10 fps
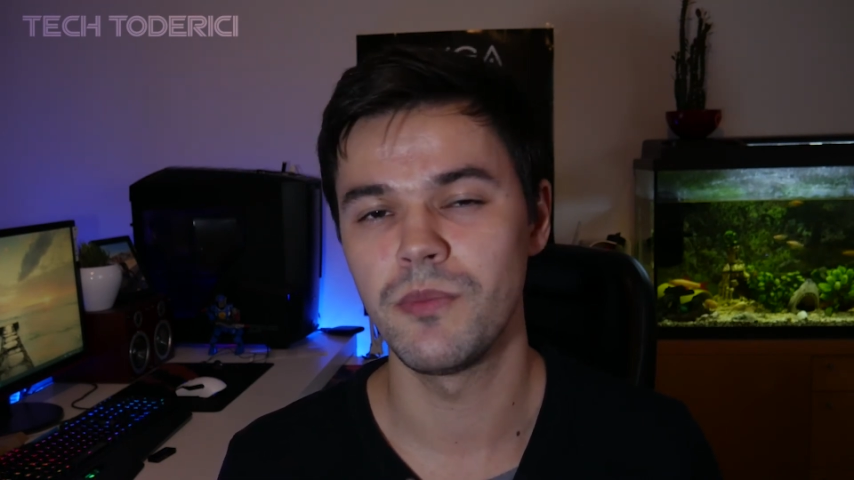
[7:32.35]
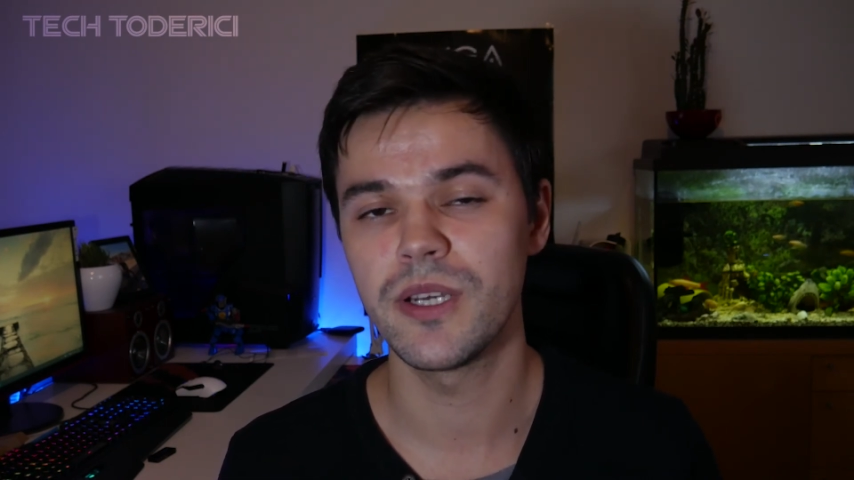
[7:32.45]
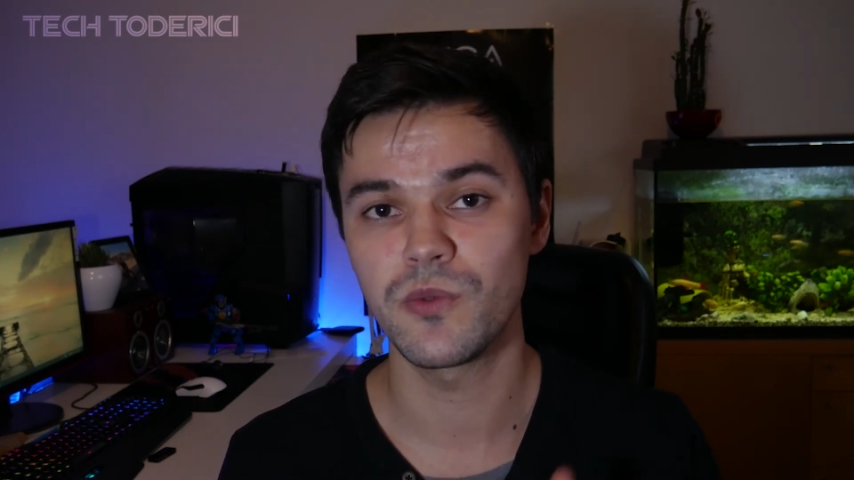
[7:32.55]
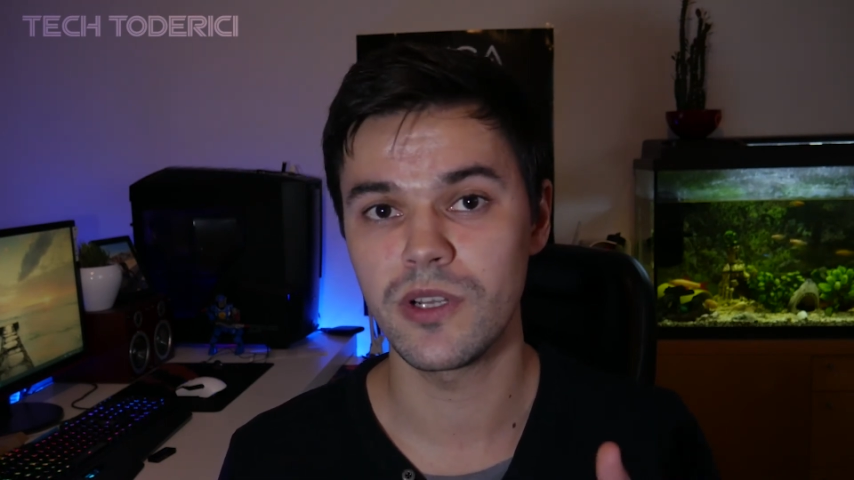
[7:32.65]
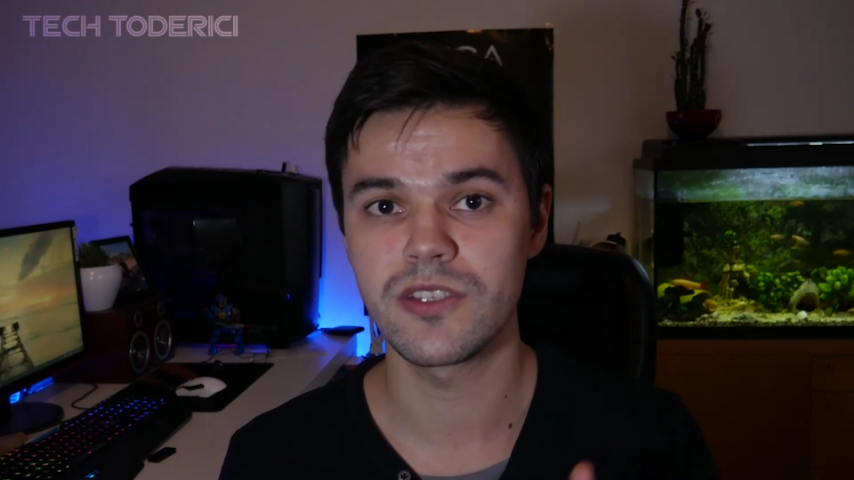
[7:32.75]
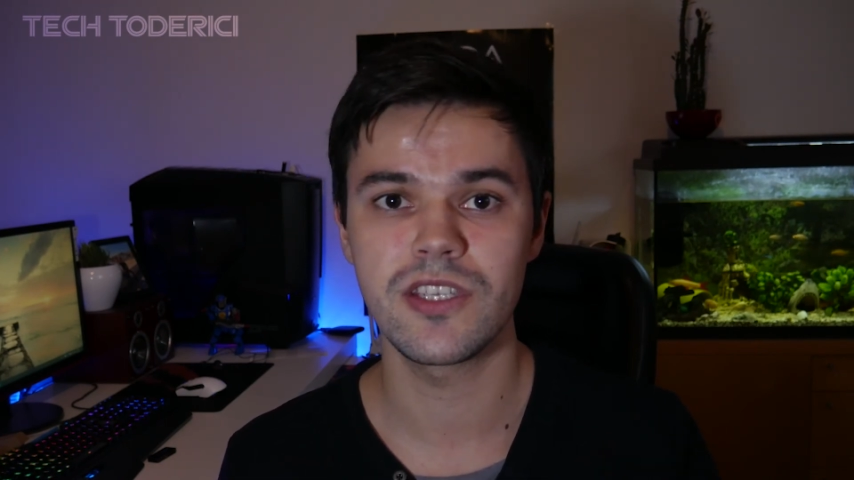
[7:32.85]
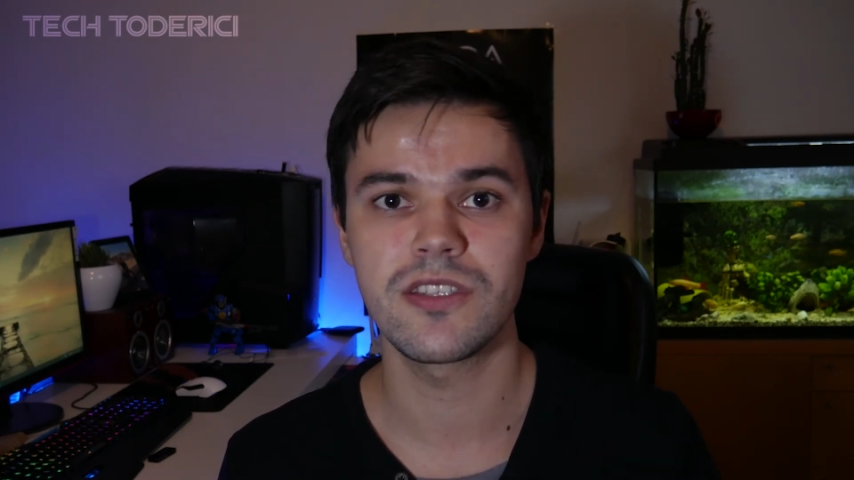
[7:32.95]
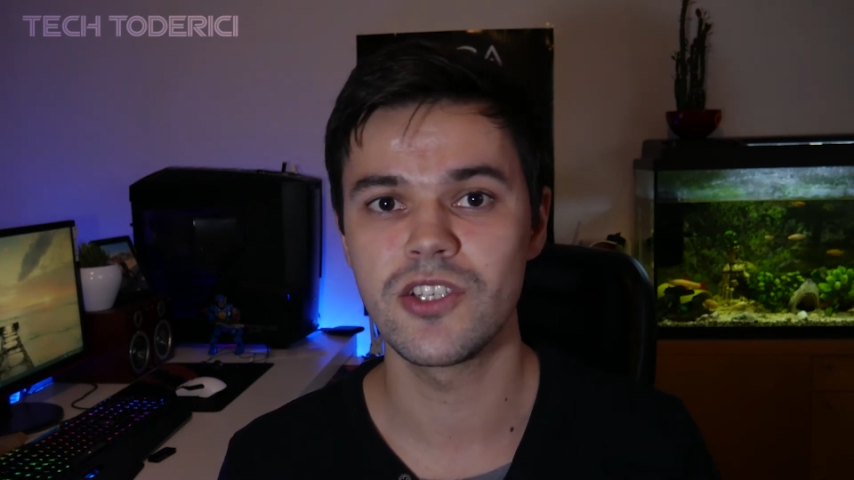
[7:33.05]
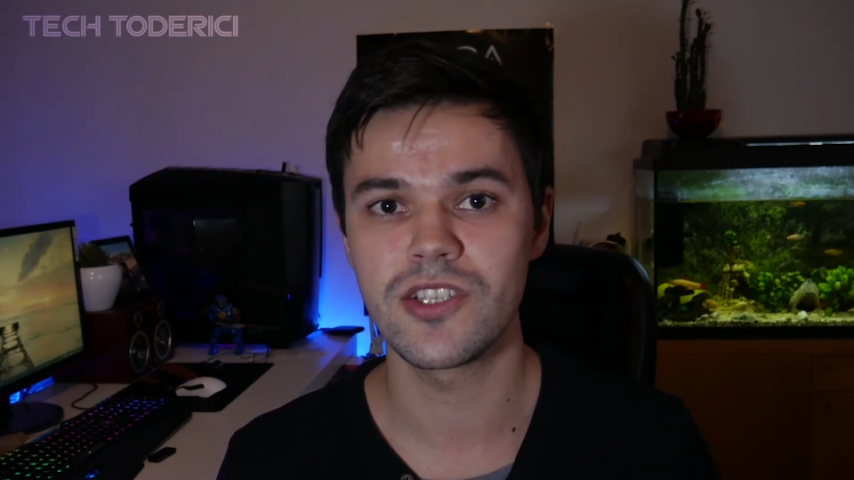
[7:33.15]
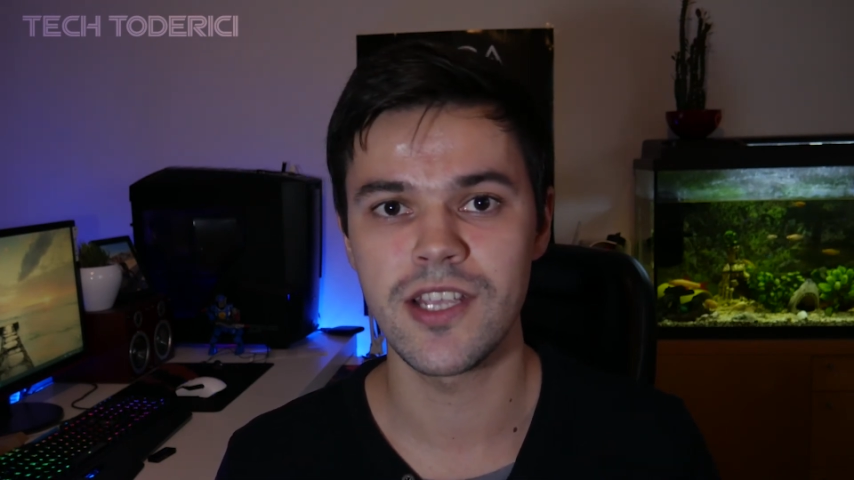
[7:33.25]
but well, this
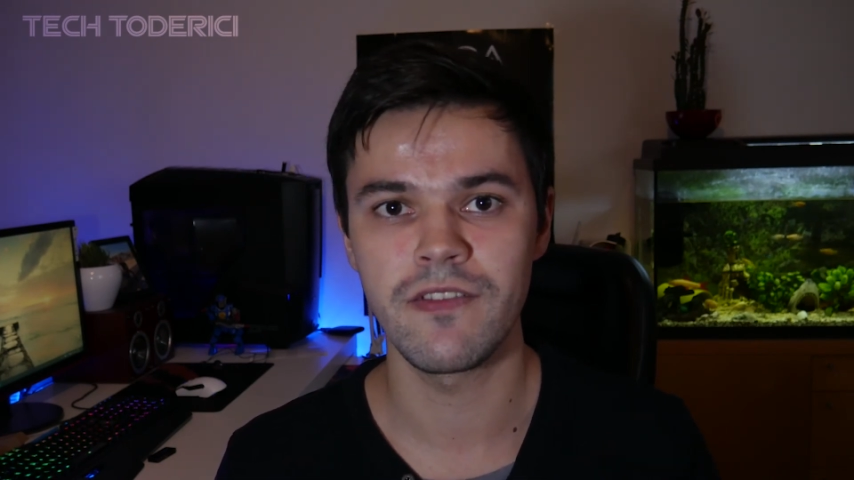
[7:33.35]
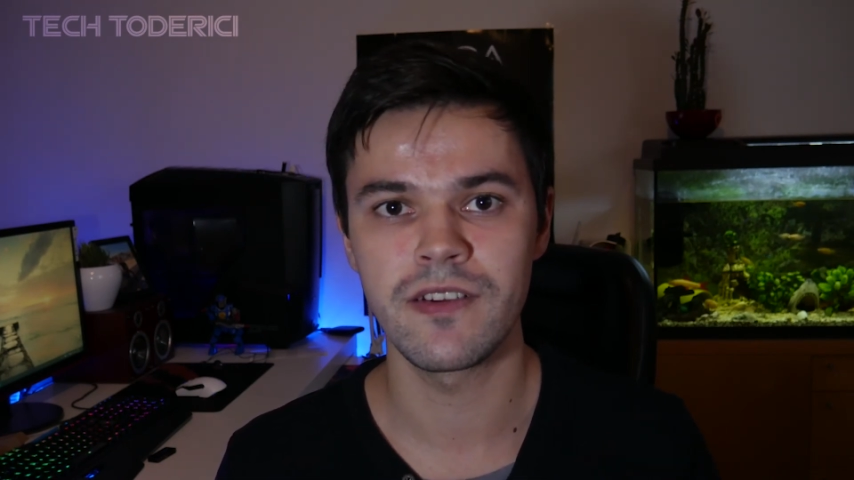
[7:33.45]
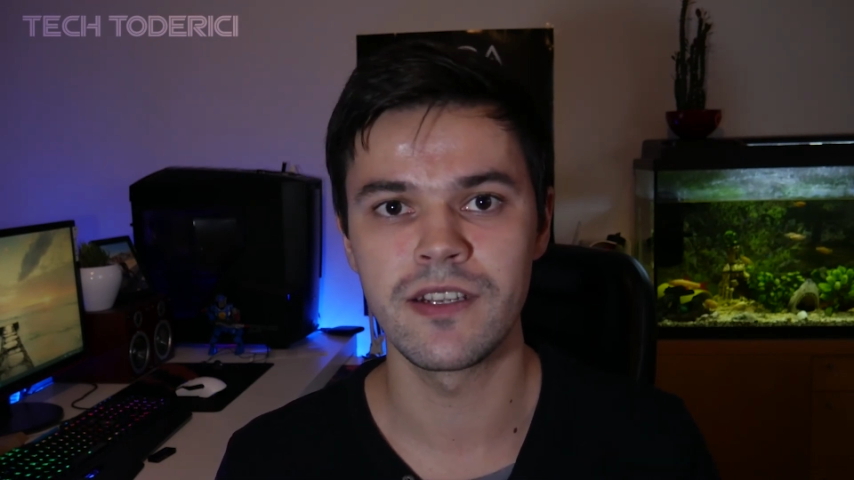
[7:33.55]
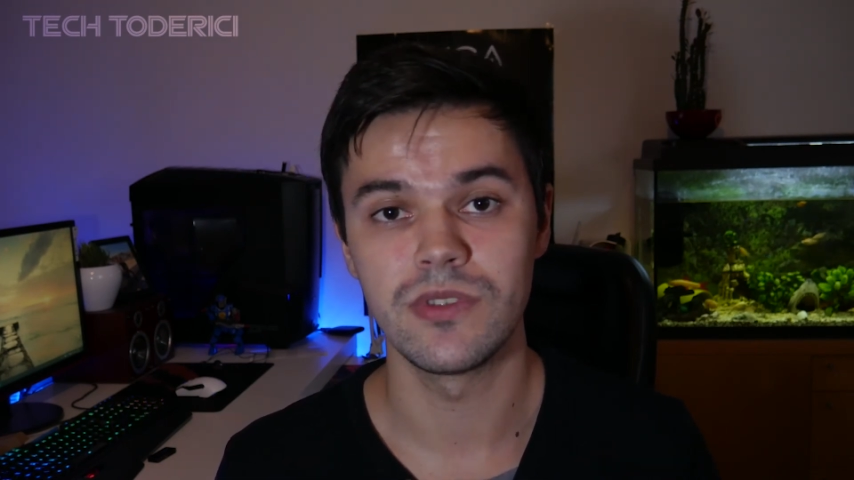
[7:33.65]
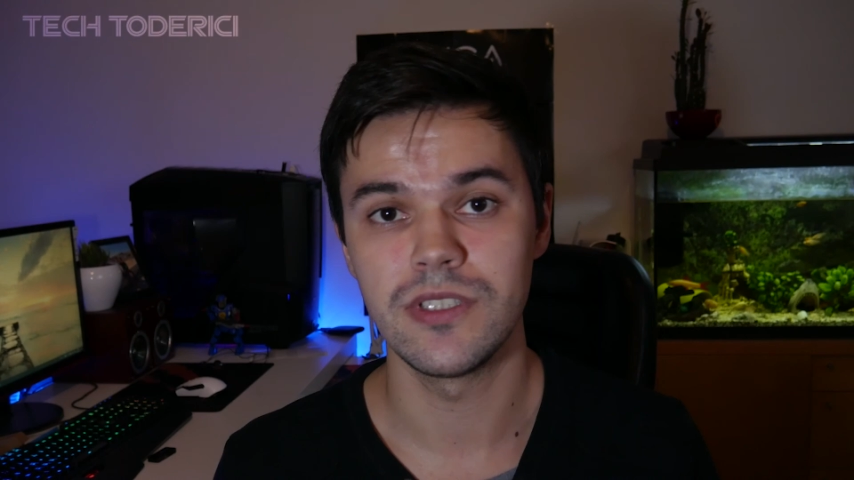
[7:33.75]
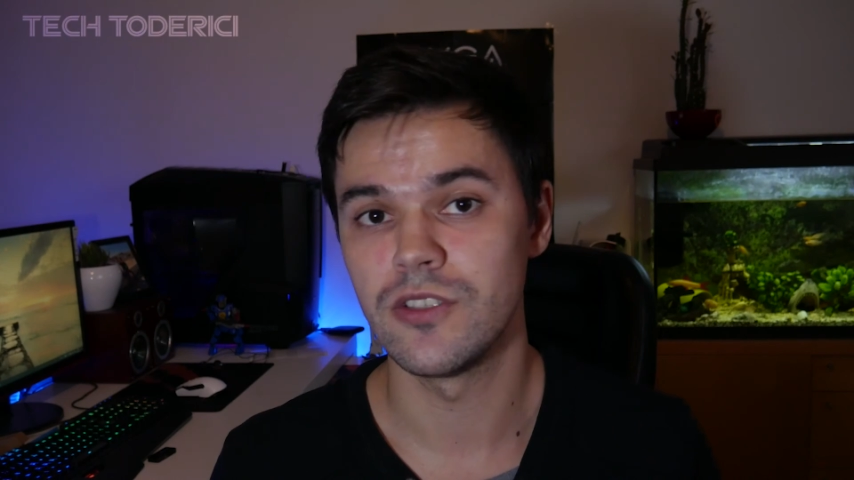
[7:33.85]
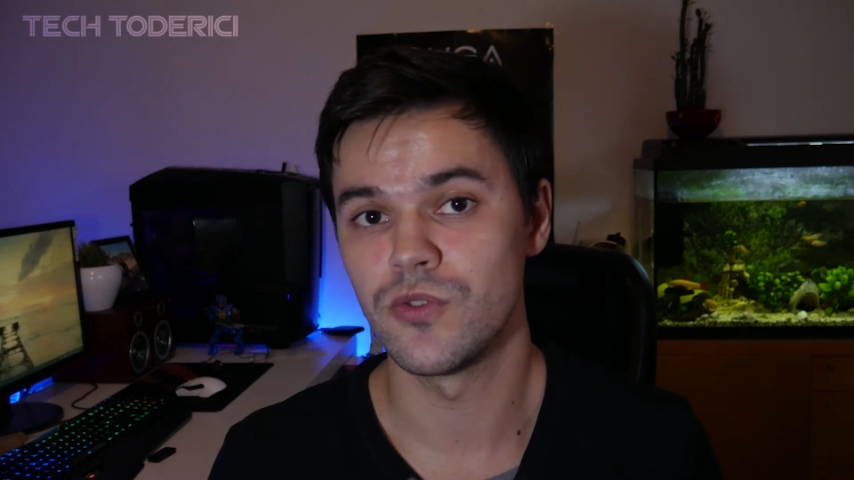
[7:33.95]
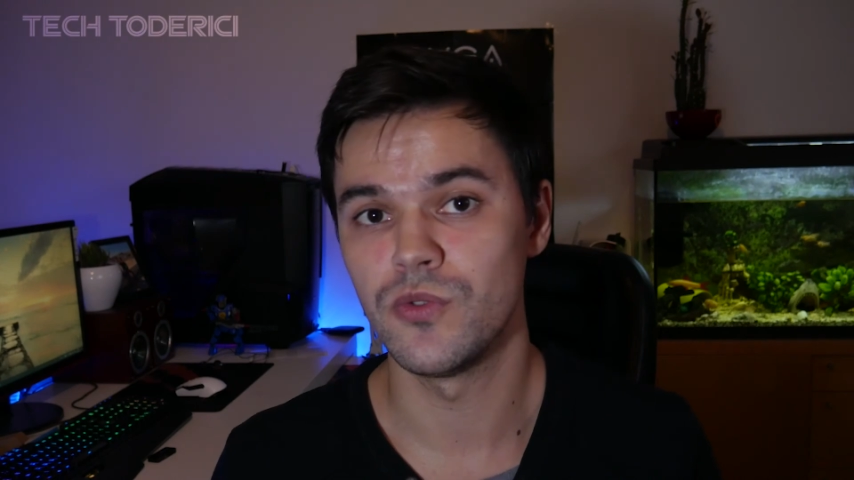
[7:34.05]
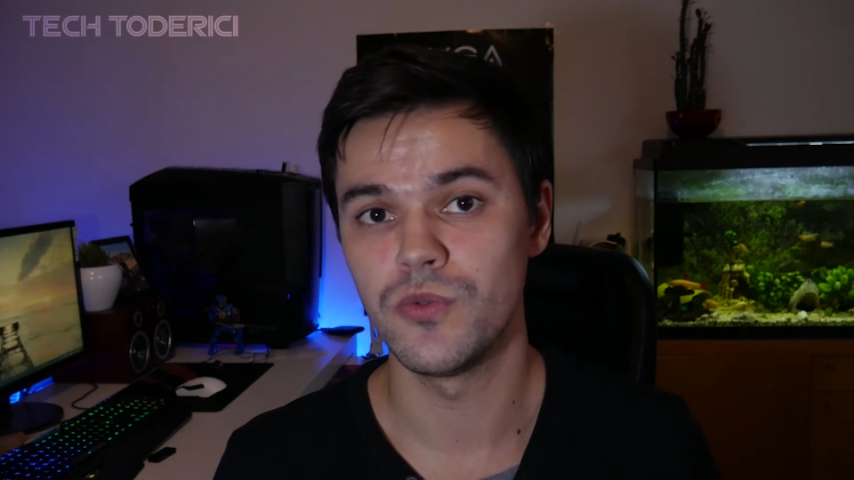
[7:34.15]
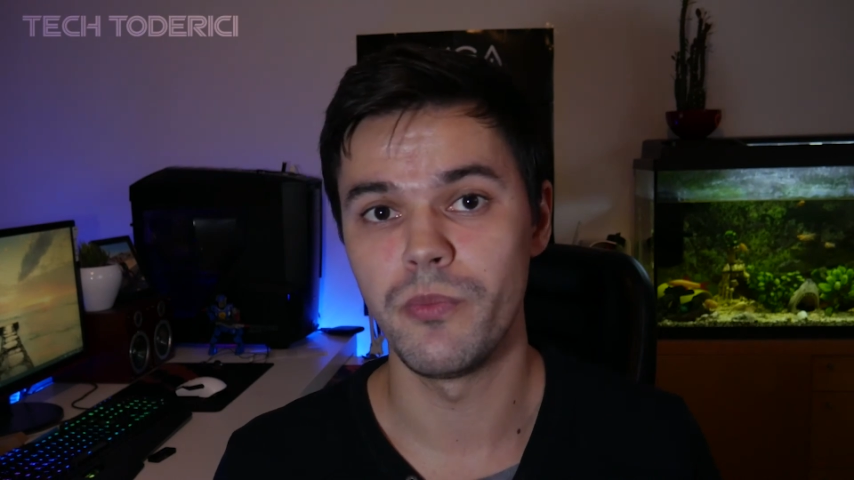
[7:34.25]
G7 didn't
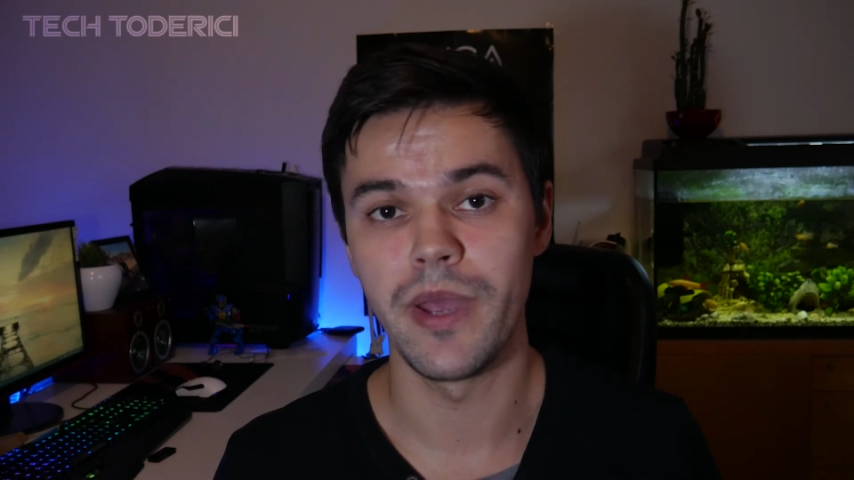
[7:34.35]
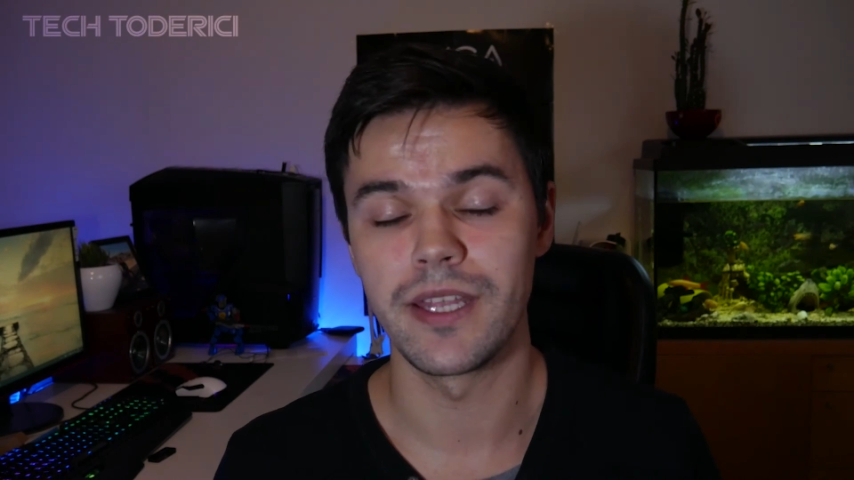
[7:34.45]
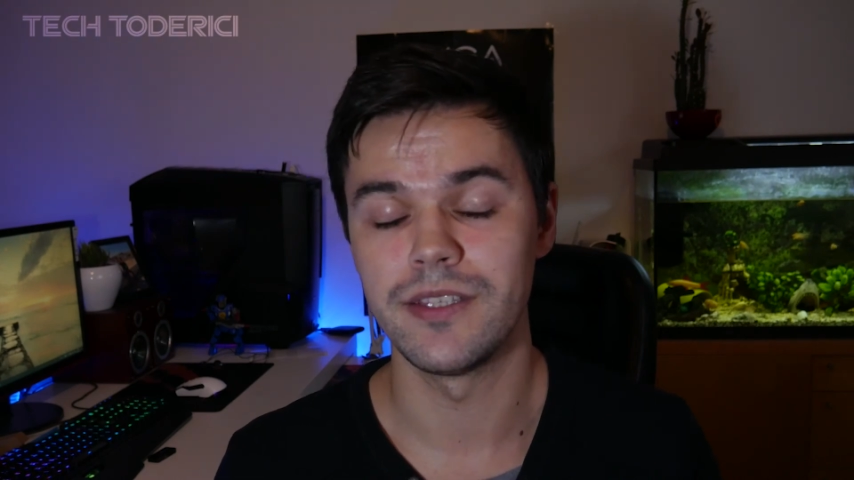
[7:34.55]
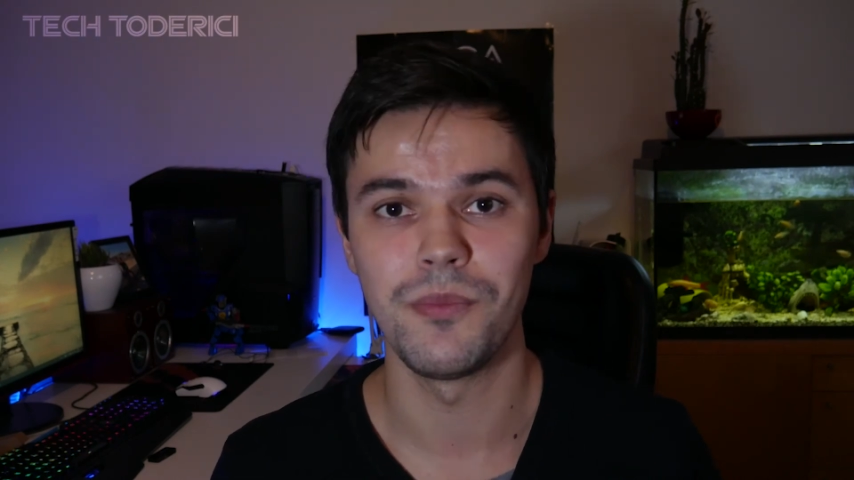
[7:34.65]
do bad.